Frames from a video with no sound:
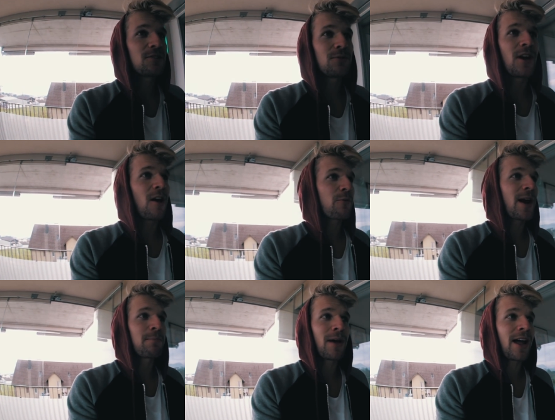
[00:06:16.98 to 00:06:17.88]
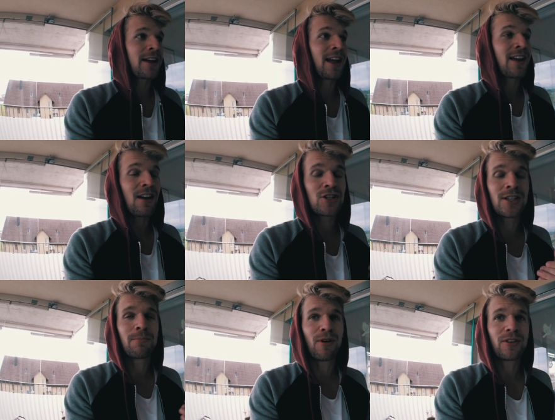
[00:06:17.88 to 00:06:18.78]
do not write back. I
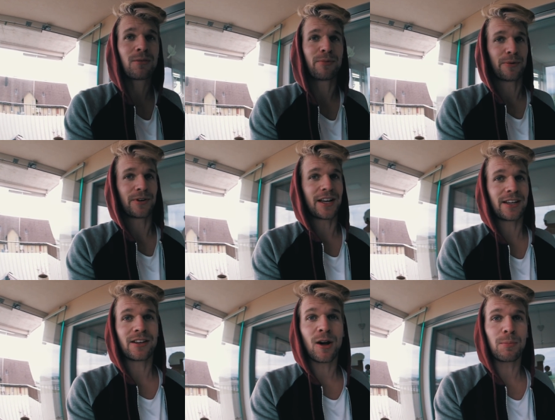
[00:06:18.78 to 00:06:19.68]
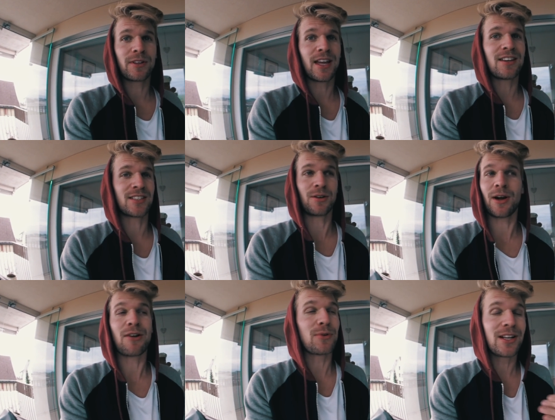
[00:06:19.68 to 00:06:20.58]
actually bought the board like a couple days ago.
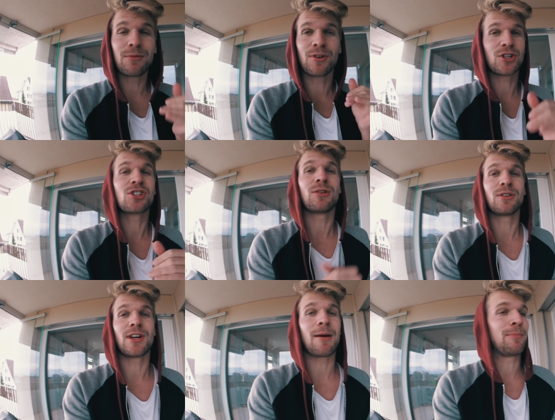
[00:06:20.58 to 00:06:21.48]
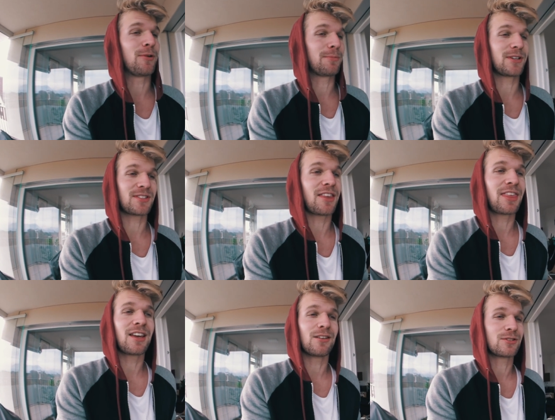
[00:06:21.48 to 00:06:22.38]
I really want to show you that board because I
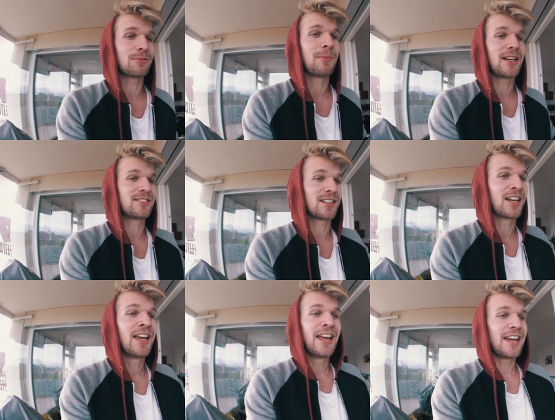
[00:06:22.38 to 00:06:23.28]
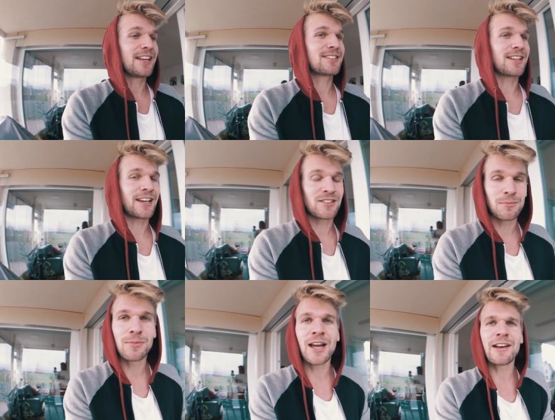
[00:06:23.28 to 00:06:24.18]
think it looks amazing. It's like
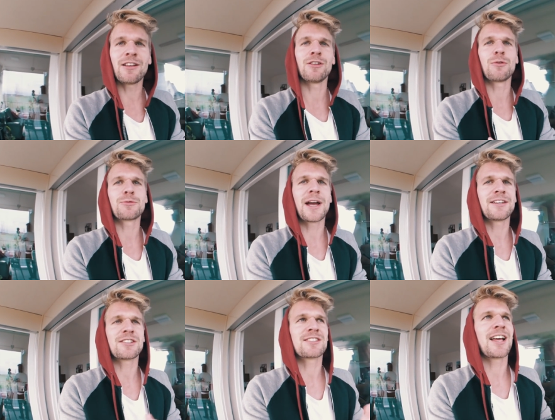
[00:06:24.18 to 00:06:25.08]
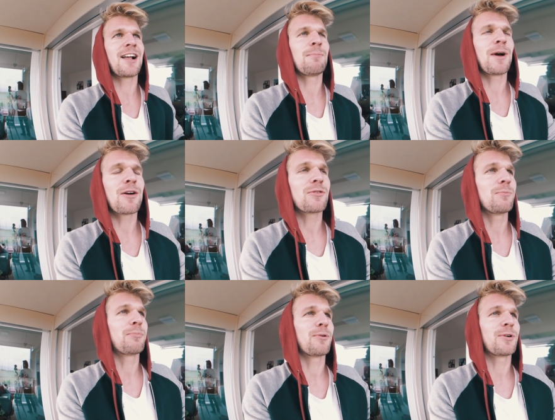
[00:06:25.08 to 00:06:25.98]
some kind of lowrider style
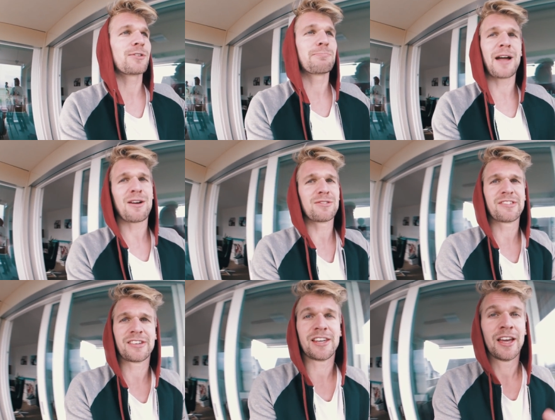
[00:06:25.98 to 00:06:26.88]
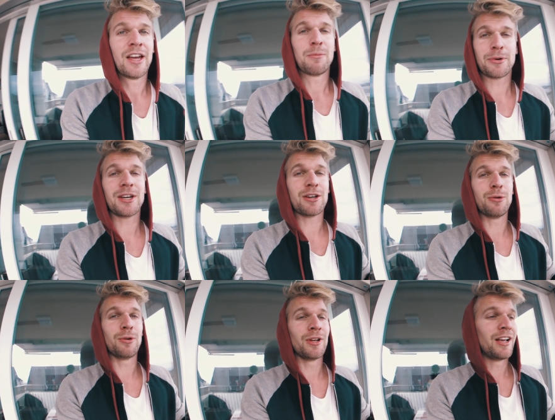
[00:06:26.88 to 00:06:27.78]
mountain board, bouncy, pretty
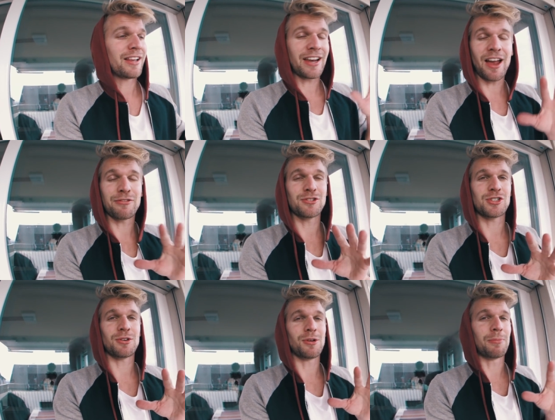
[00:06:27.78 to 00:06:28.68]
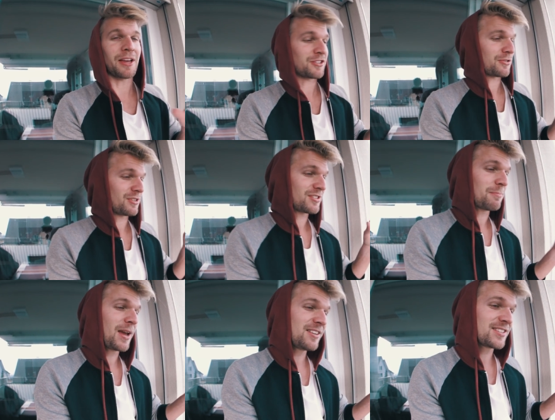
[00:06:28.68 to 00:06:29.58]
cool. Like, I have to show you a picture. It's
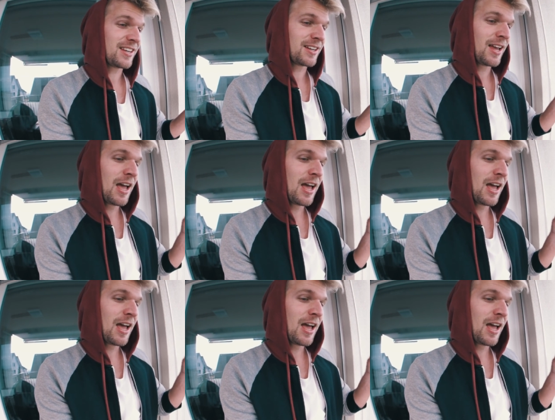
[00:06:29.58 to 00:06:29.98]
amazing.